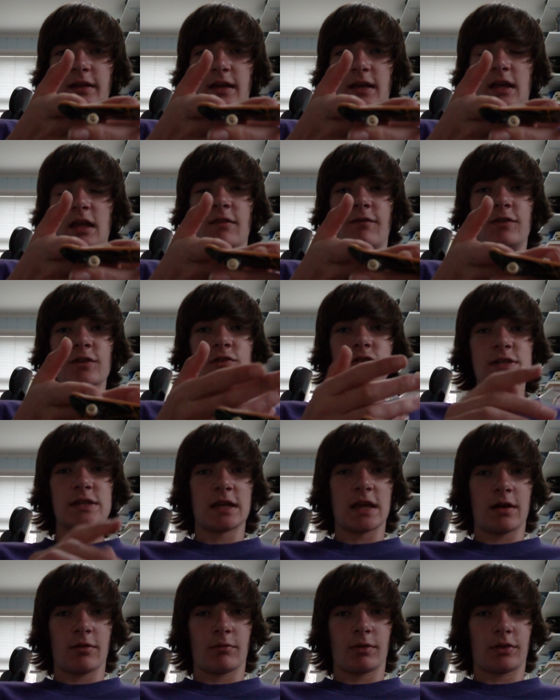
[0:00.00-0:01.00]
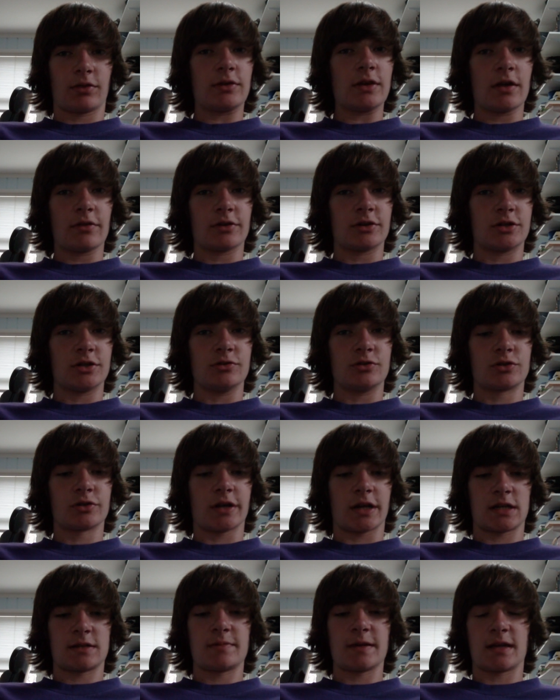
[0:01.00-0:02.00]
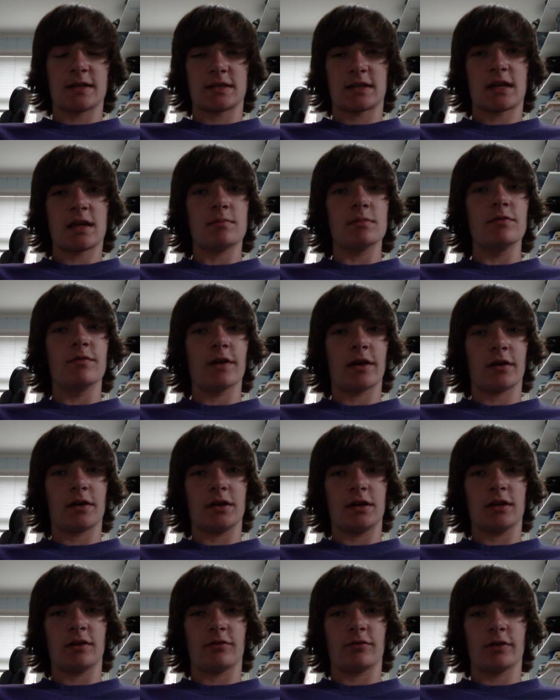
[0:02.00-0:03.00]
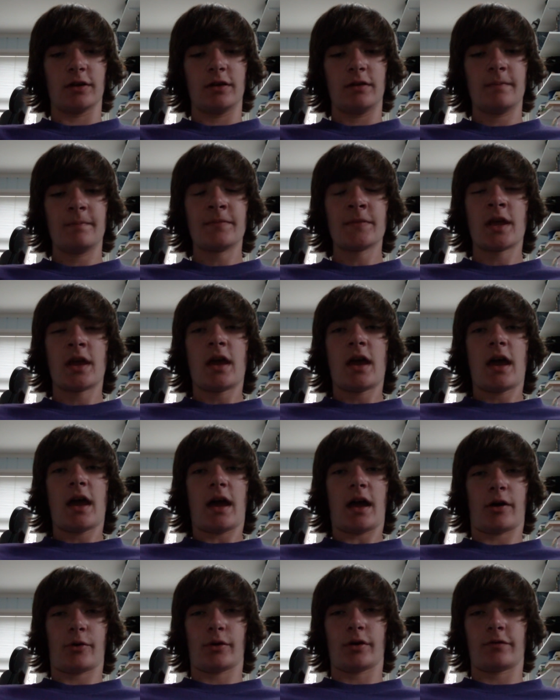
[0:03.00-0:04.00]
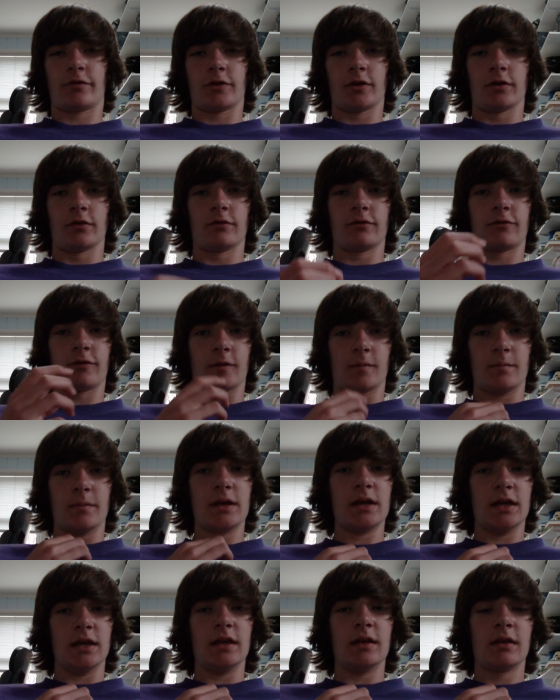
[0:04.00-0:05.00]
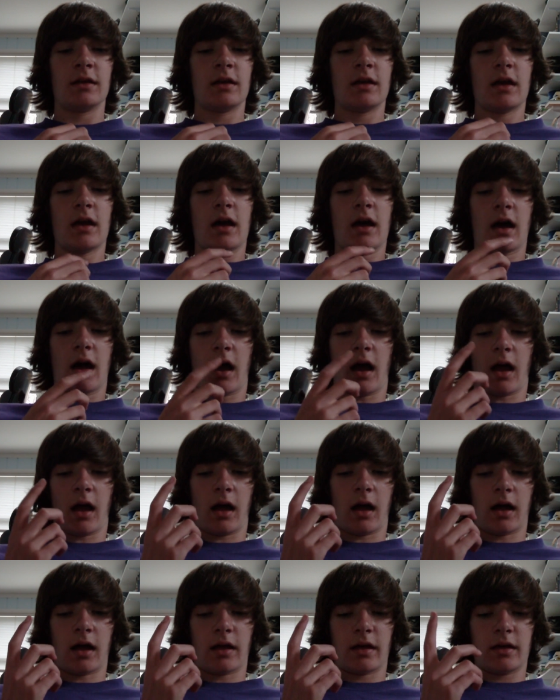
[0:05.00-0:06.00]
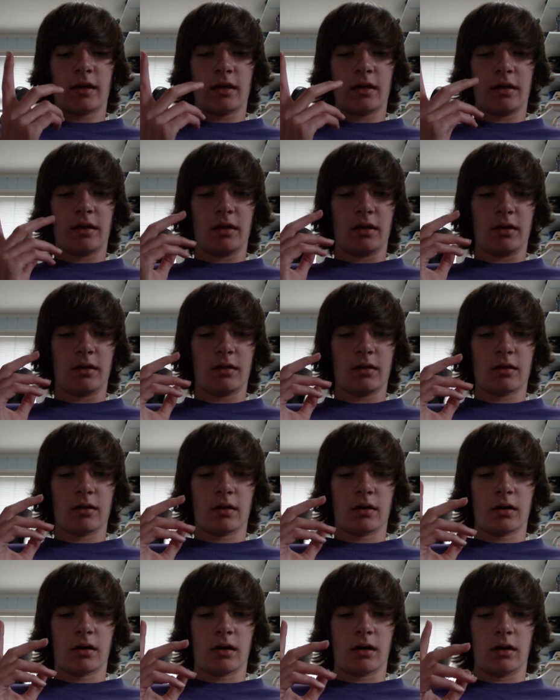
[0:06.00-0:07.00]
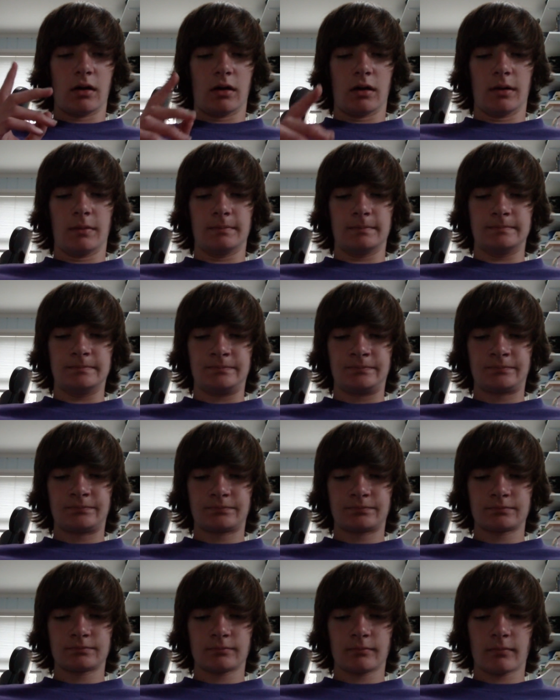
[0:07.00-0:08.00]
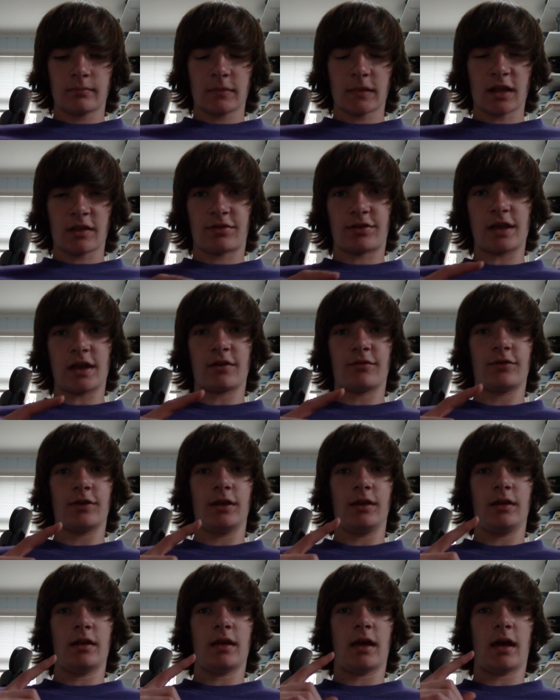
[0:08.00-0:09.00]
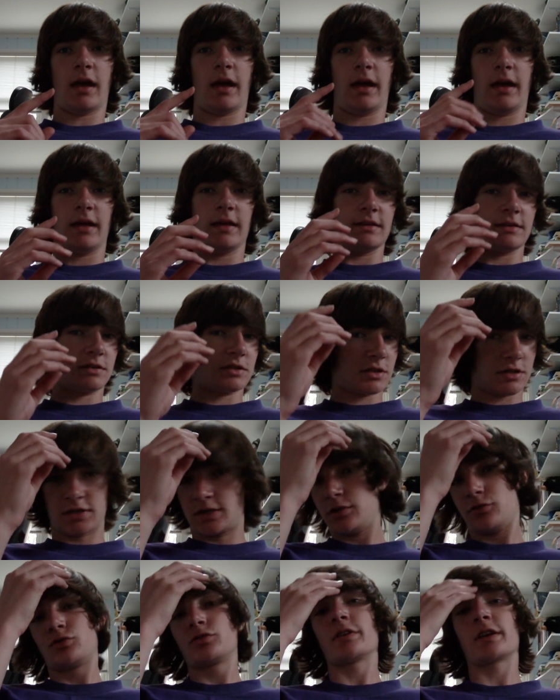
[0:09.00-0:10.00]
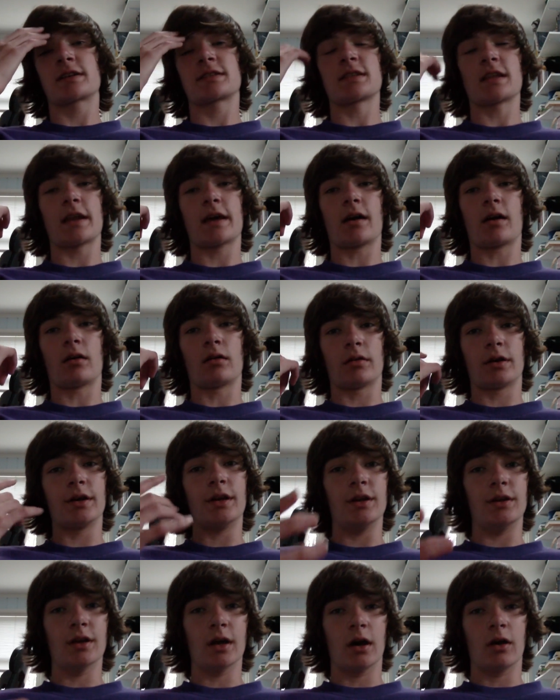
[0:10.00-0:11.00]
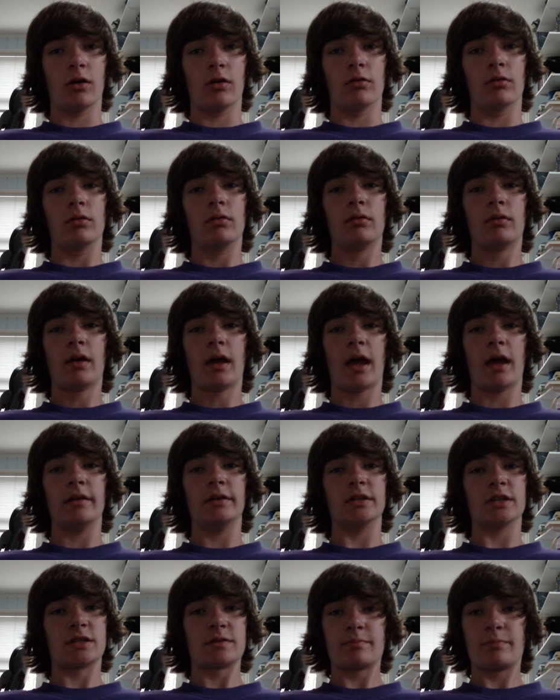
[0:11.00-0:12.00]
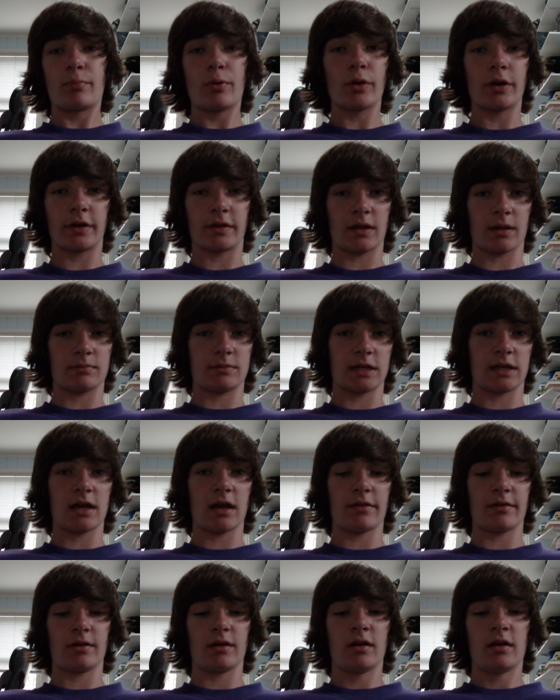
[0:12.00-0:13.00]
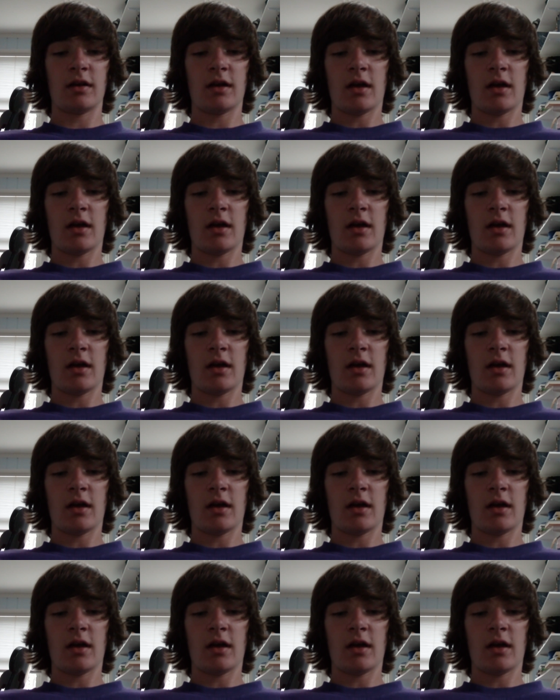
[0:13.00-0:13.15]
like confusing it with the other two tricks, because it can be very different. However, for me, I think of it as just two tricks that I already know and just putting them together.